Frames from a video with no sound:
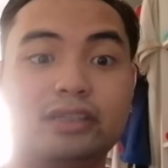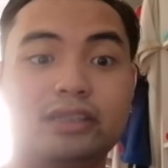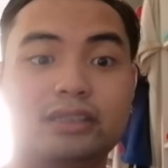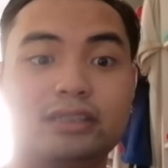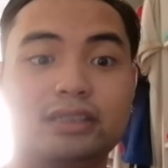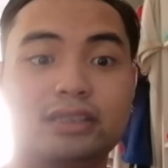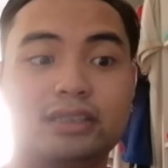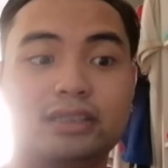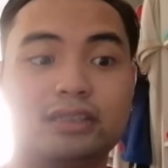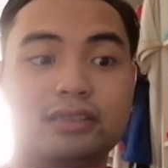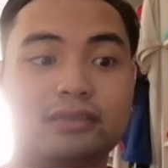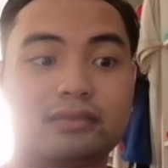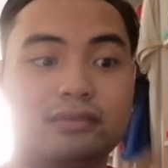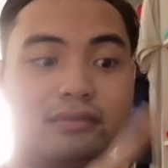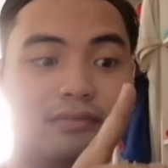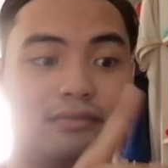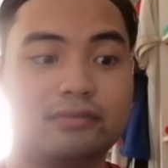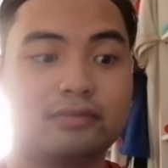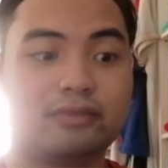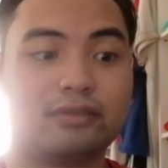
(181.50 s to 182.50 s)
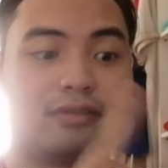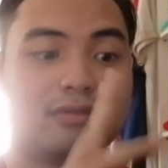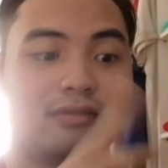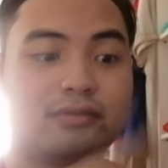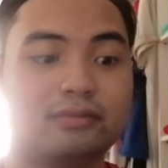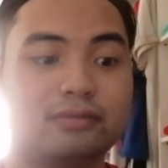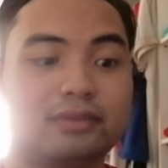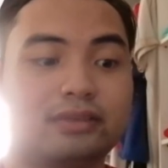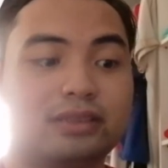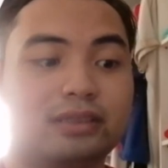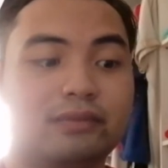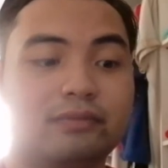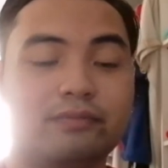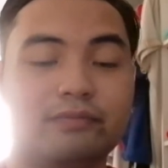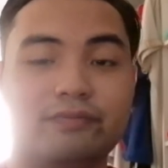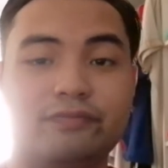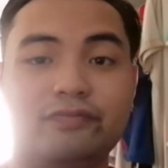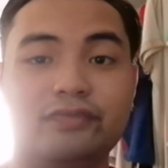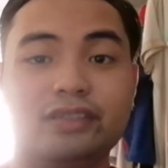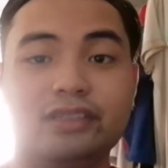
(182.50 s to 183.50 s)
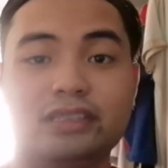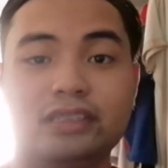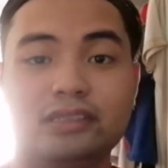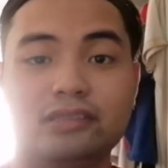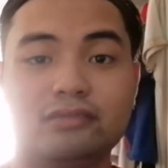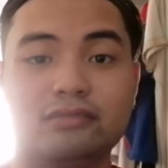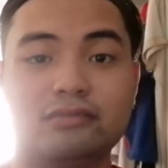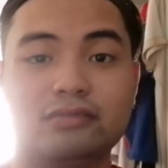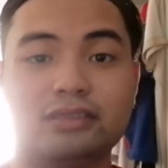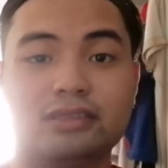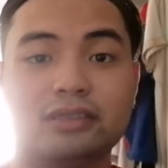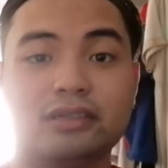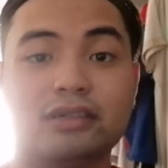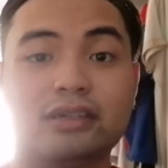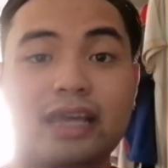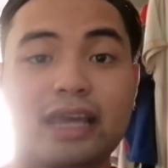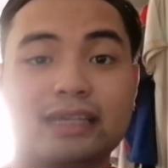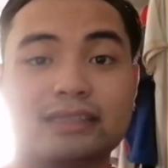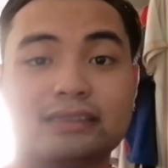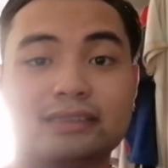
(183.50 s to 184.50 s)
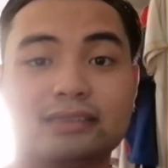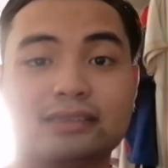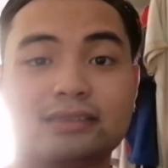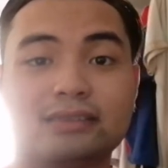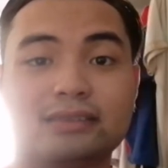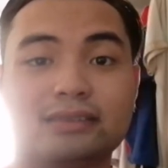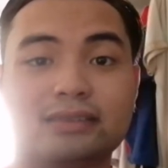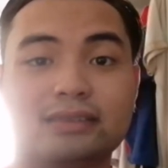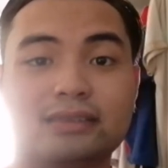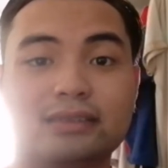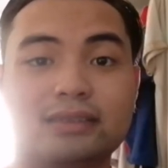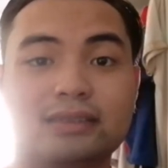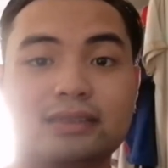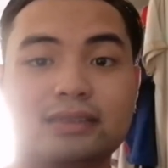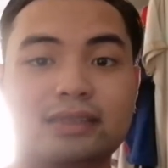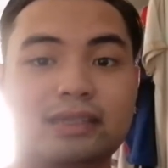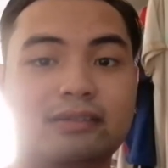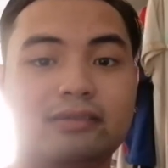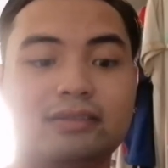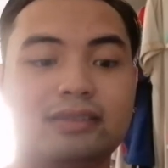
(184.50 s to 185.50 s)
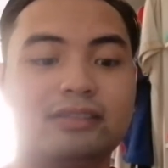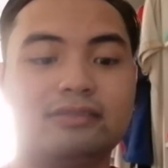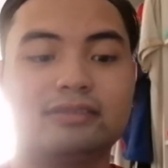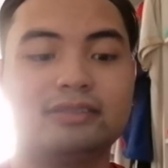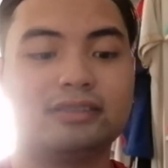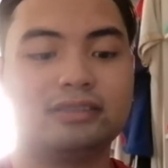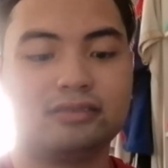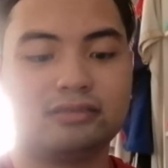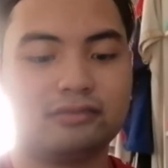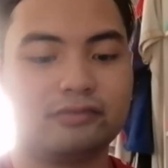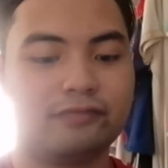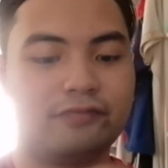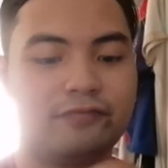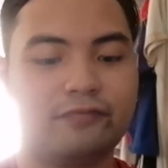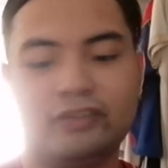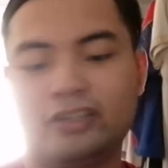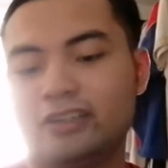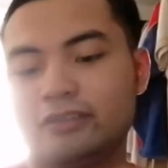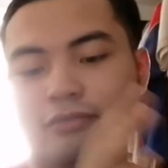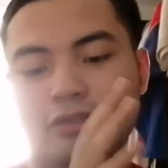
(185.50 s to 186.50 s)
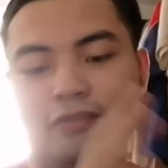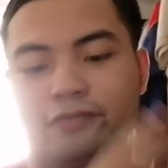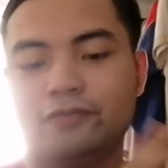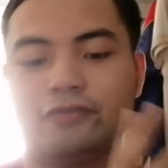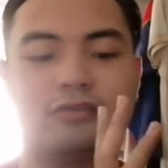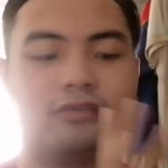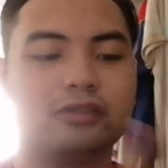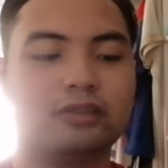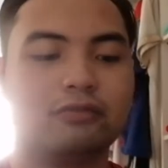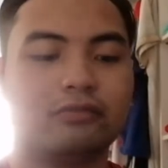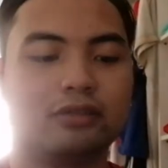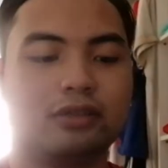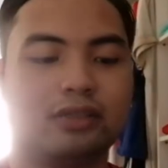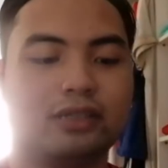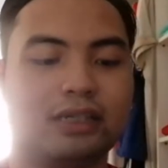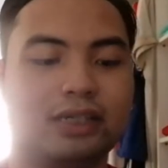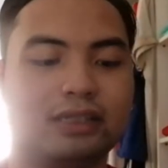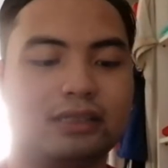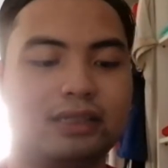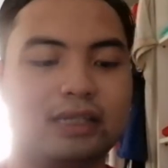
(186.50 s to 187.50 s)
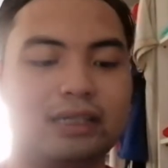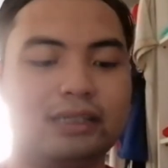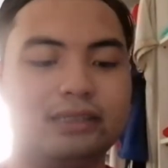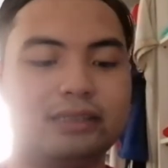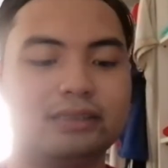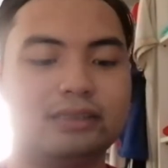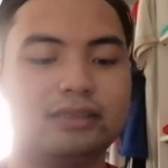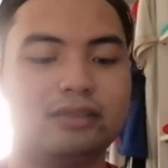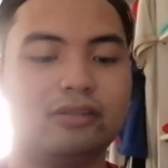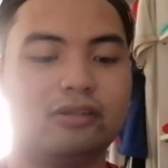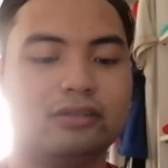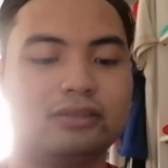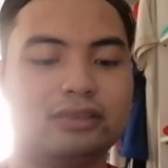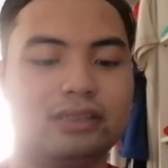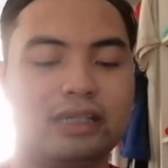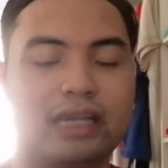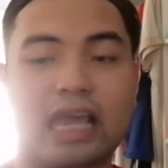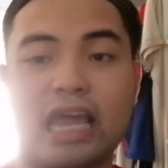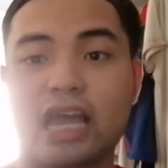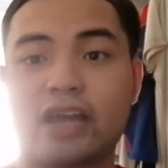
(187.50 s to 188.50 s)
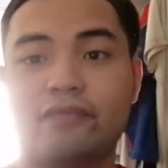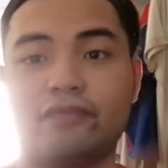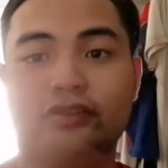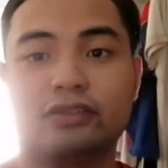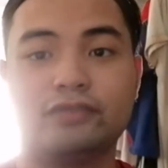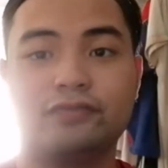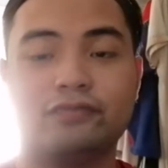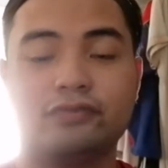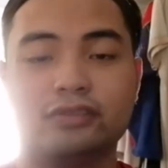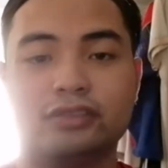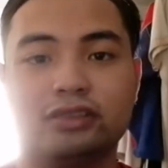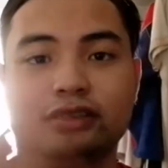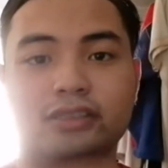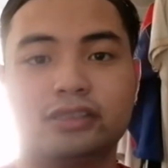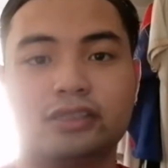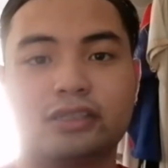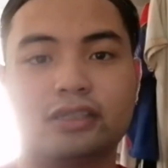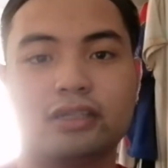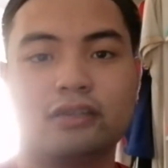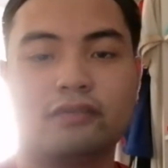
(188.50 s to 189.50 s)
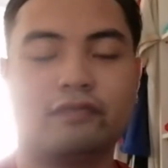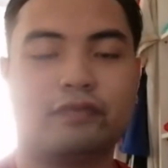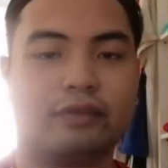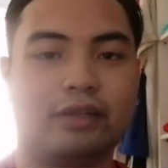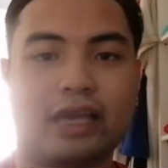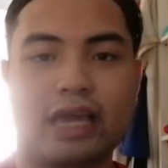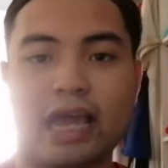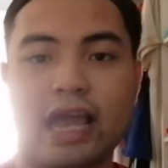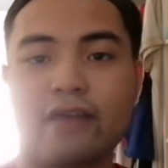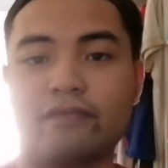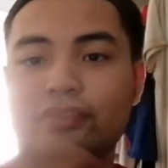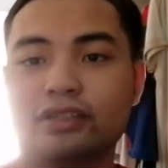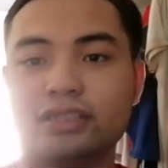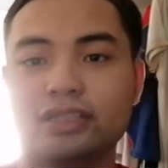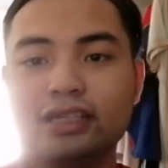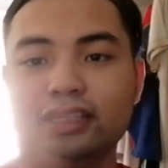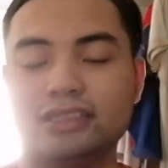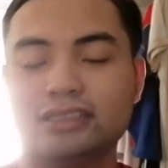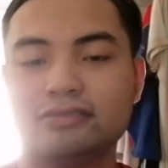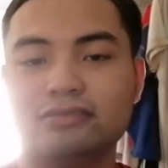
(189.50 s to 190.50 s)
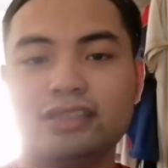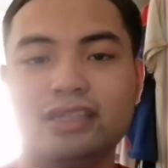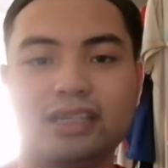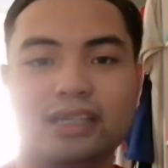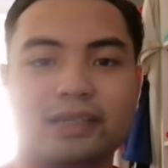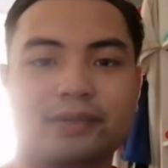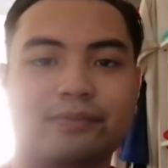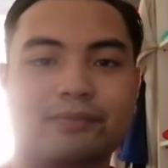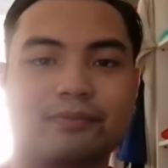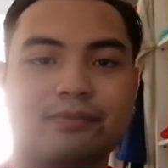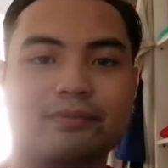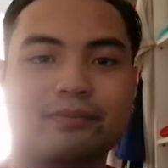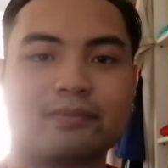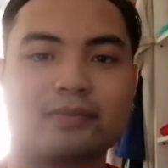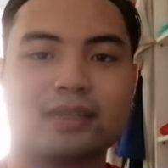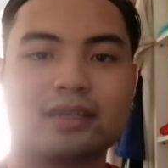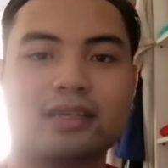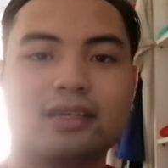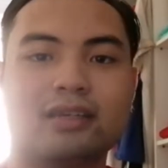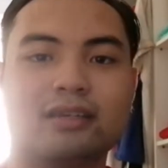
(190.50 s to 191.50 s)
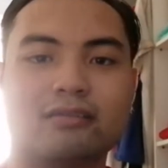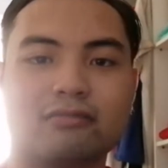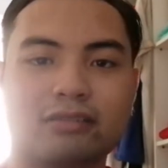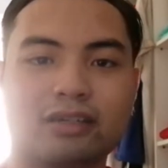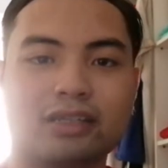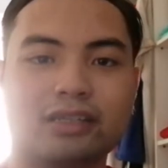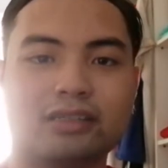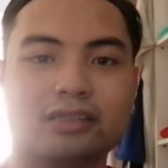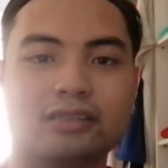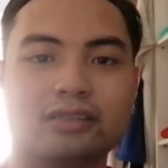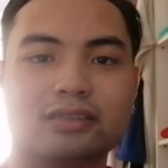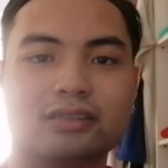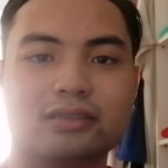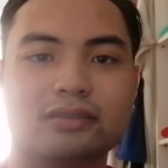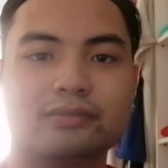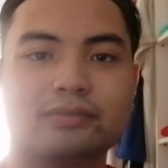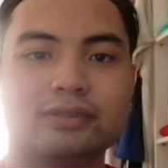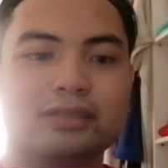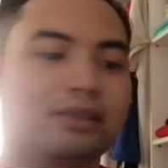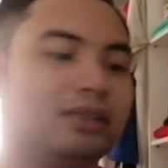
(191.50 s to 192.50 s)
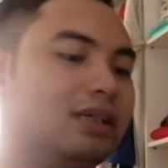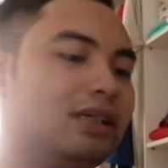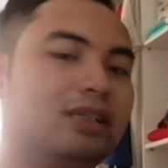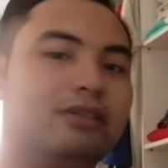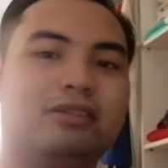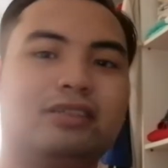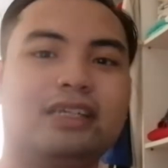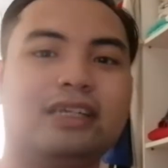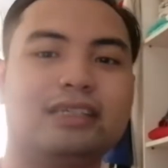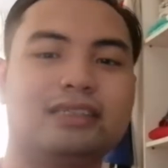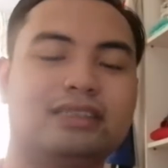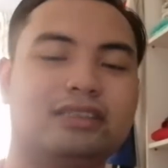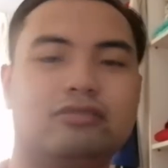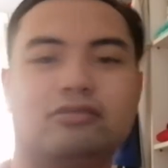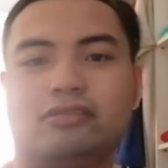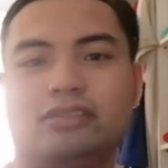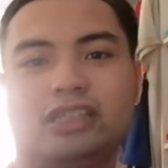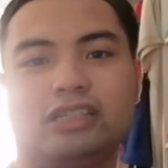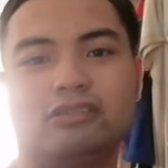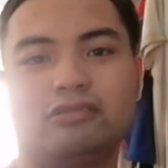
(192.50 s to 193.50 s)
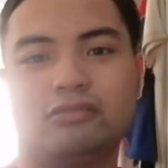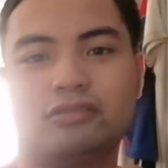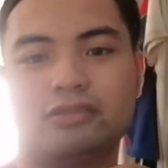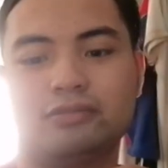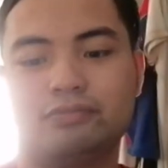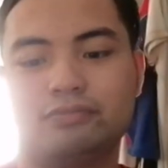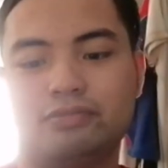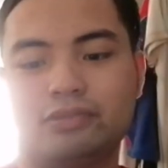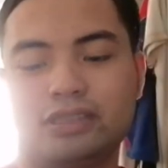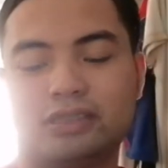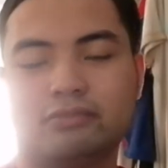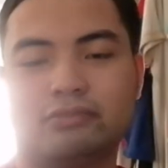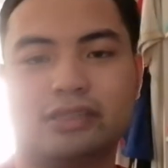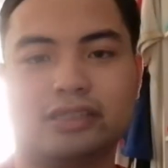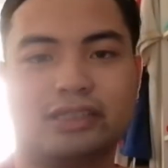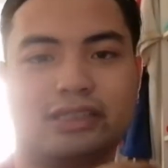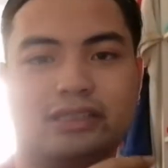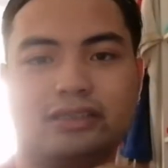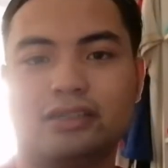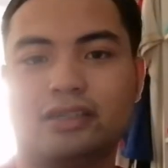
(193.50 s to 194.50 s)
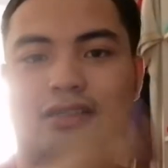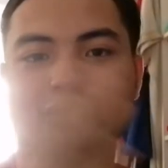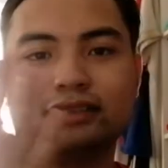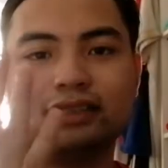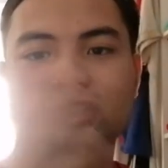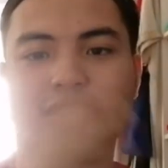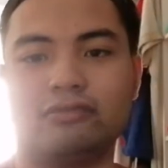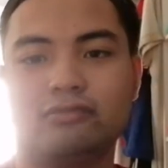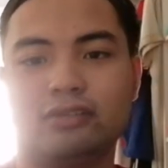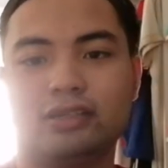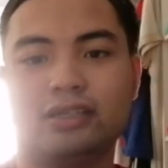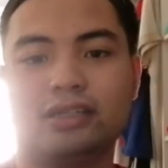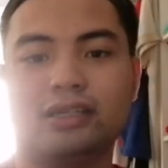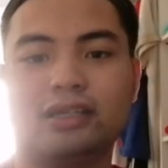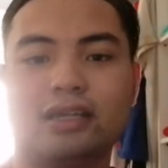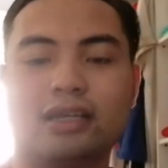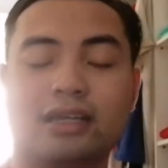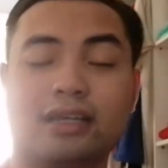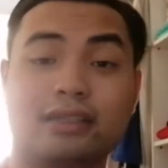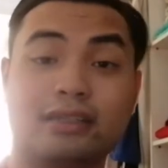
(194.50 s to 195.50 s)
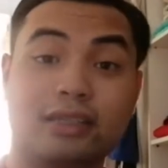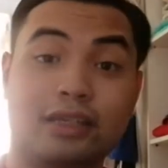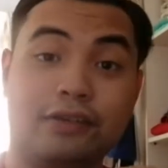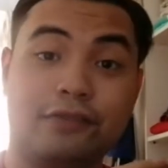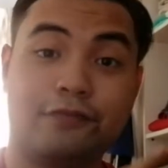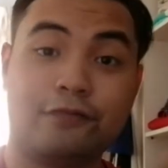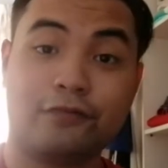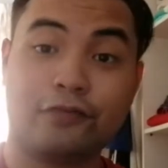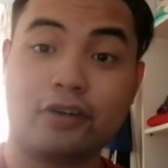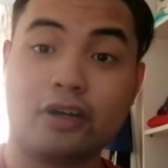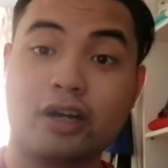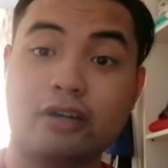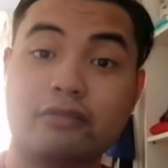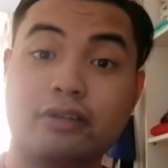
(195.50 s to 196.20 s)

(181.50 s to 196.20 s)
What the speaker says: deleted some videos on accident. There's this whole thing on my phone and whatnot, and I just lost like half the footage for like half the day. So yeah, quite good. But anyway, days 2 and 3 were pretty much duds anyway. Day 4,